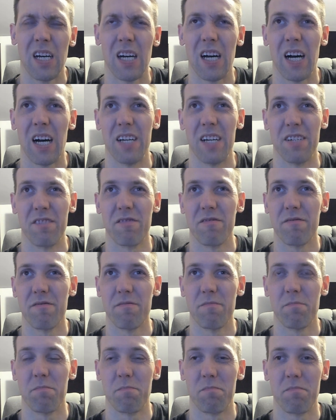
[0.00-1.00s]
I don't
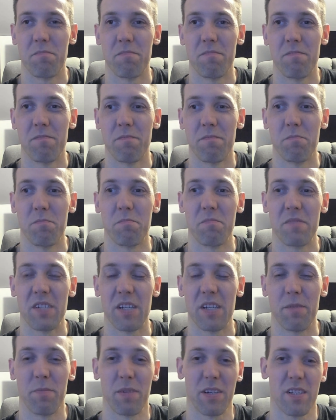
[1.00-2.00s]

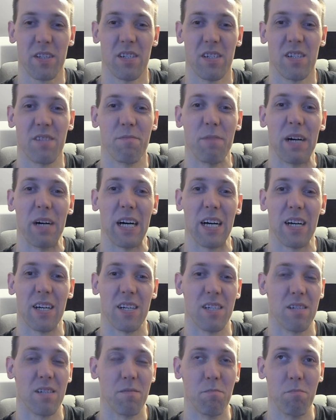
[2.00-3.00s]
typically buy
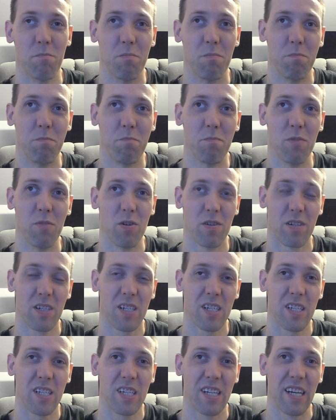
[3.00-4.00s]

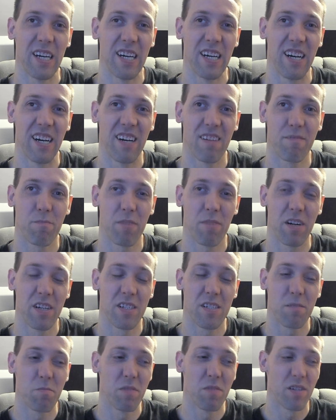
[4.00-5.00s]
books at Half Price
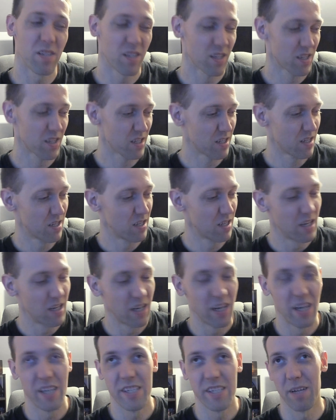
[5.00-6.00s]
Books.
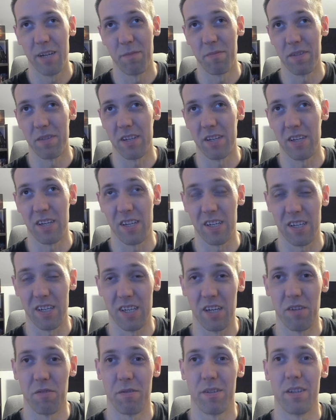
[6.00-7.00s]
Typically
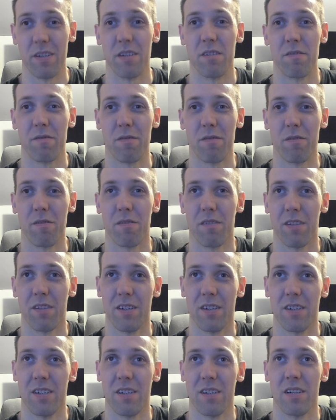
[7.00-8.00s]
go there for the
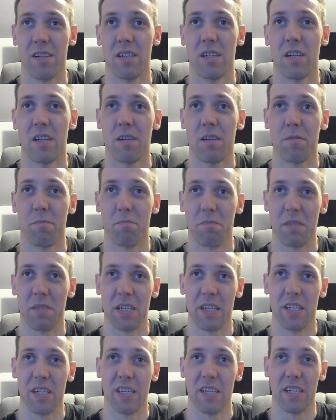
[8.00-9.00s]

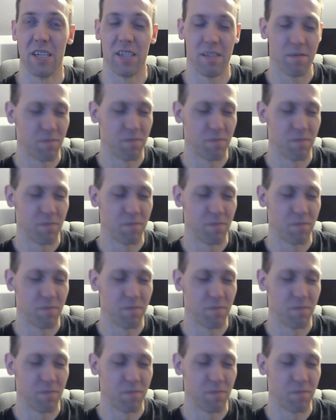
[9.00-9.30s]
media,